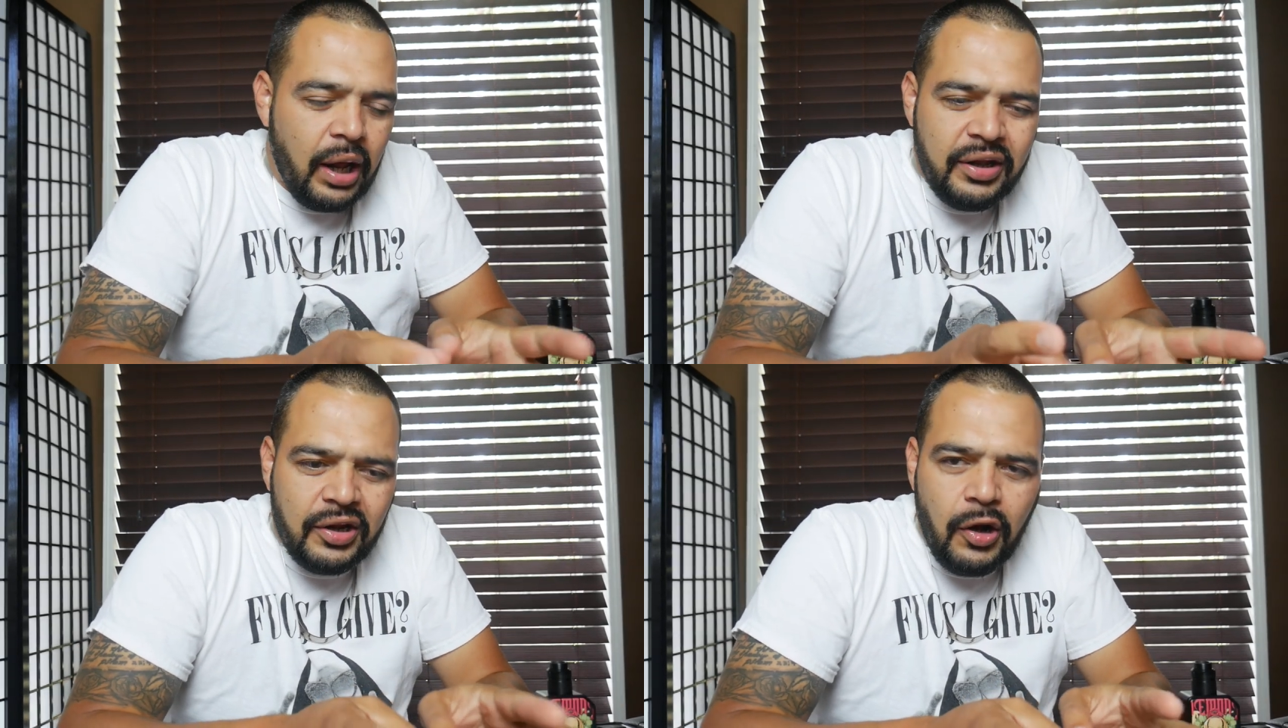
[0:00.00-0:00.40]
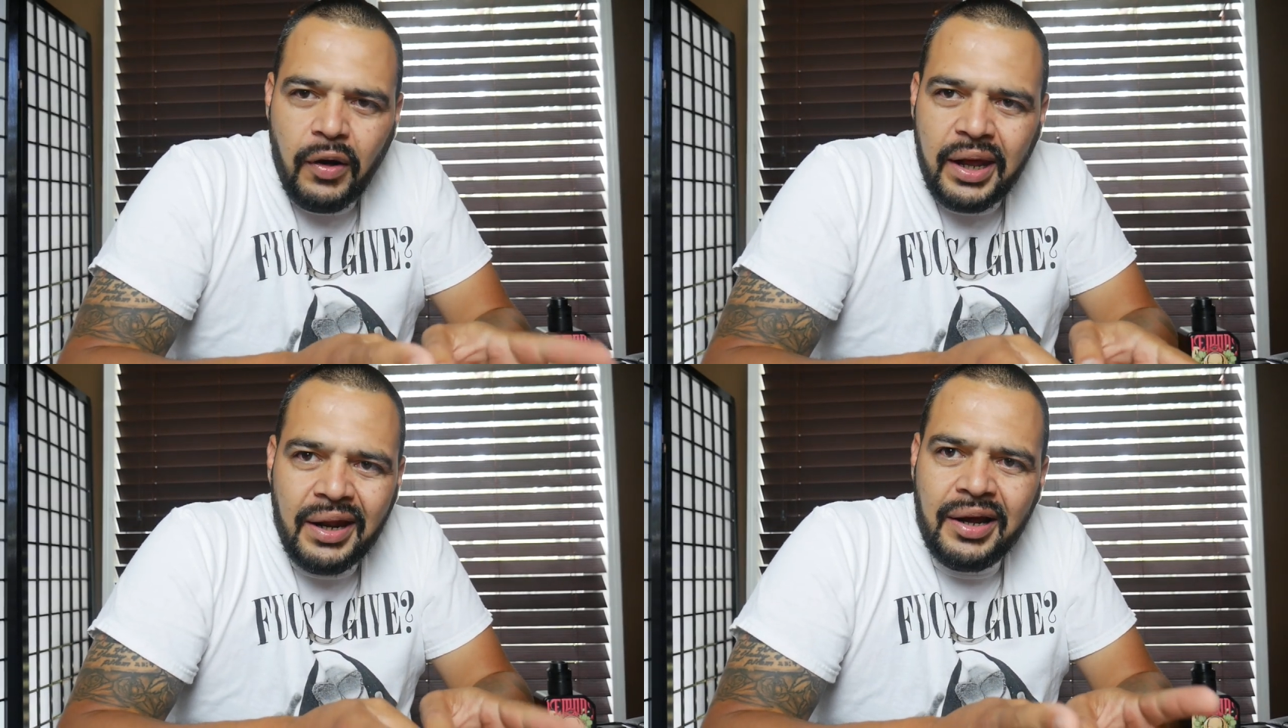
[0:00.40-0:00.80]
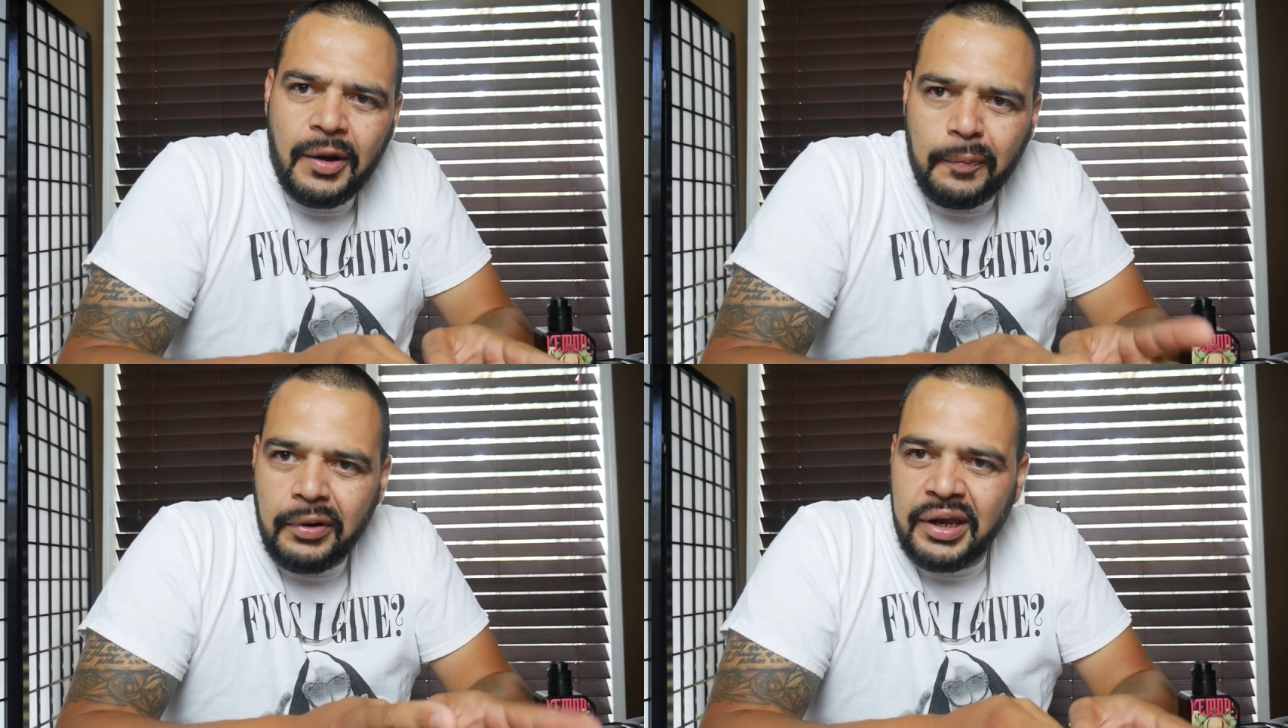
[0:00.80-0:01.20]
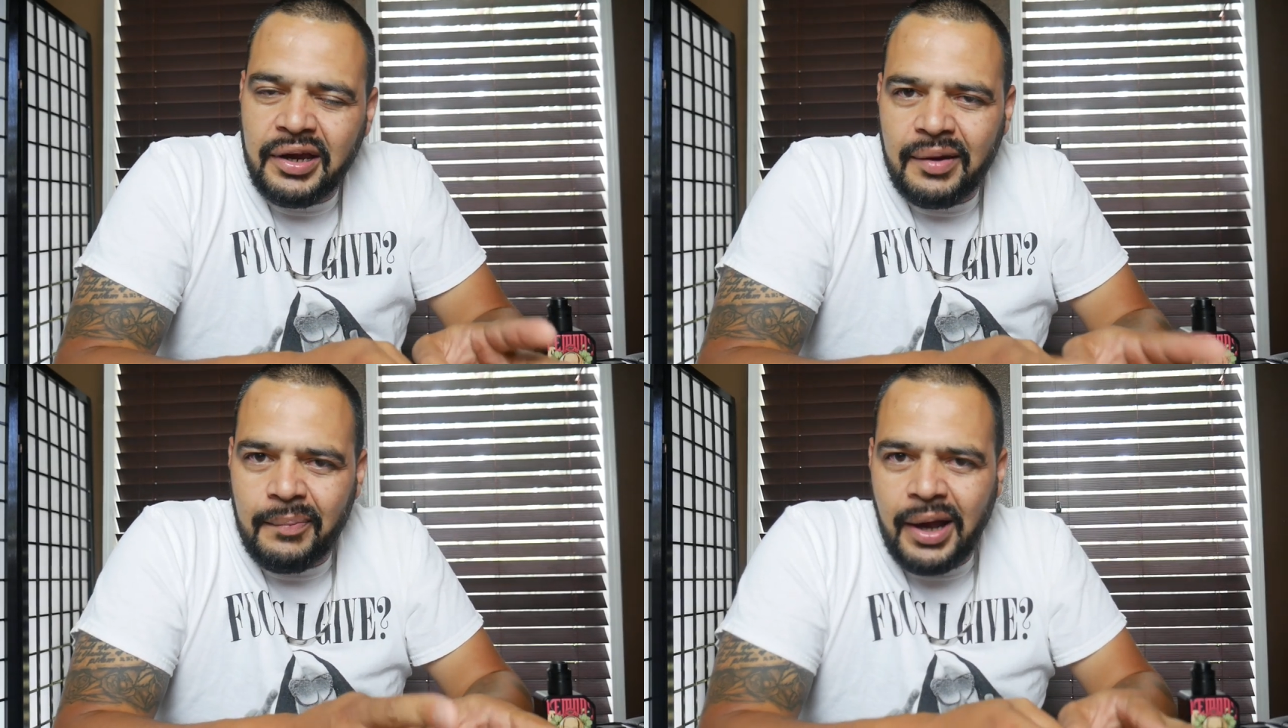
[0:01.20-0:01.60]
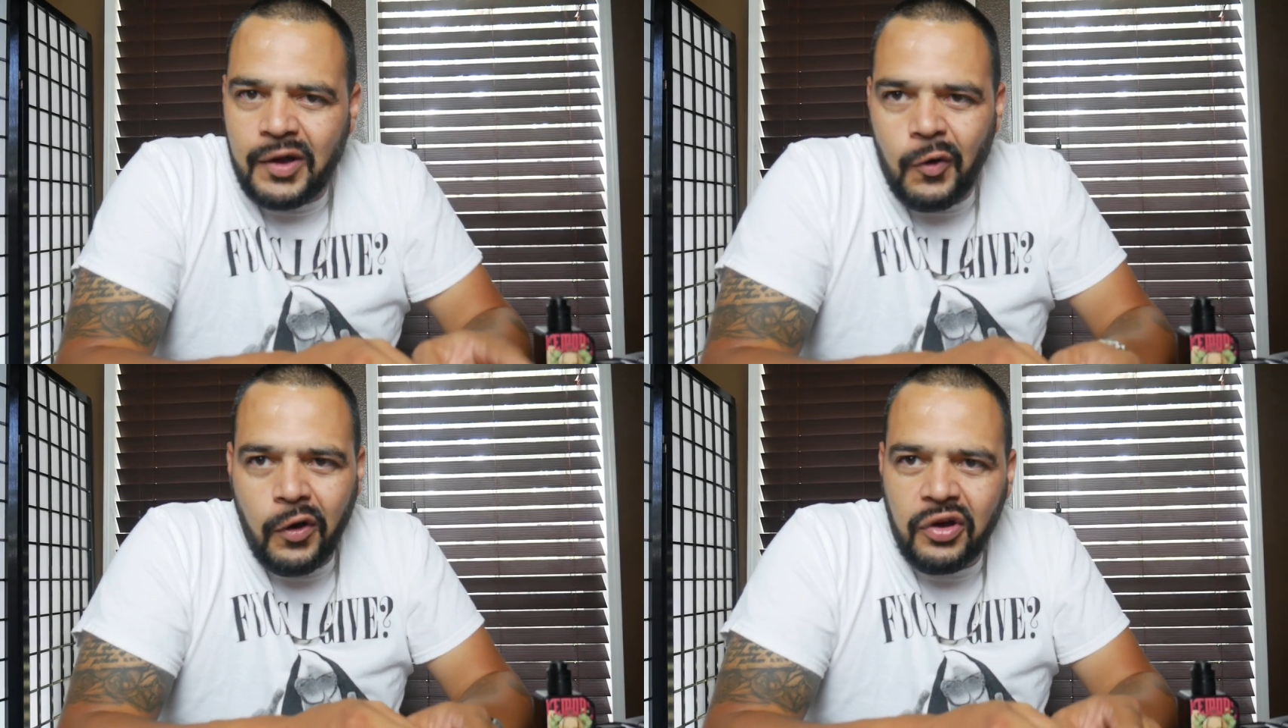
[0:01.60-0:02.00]
did go ahead and pre-cut my
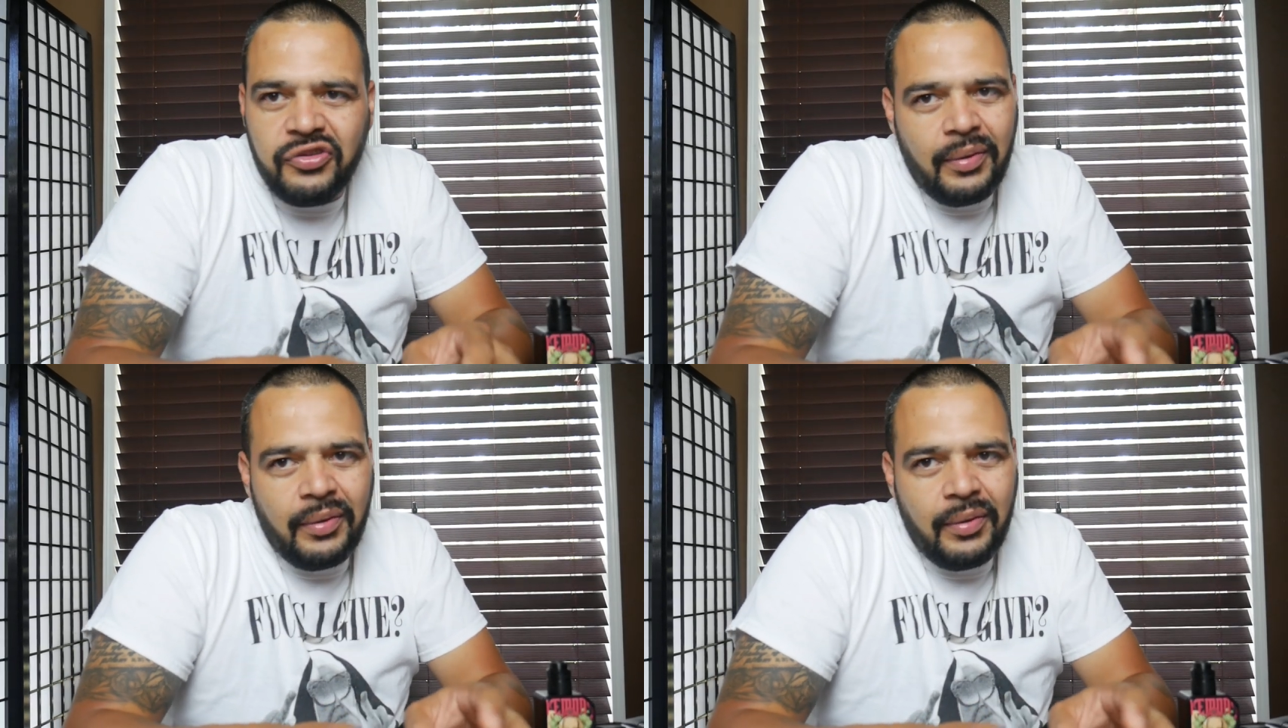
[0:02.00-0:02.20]
coil,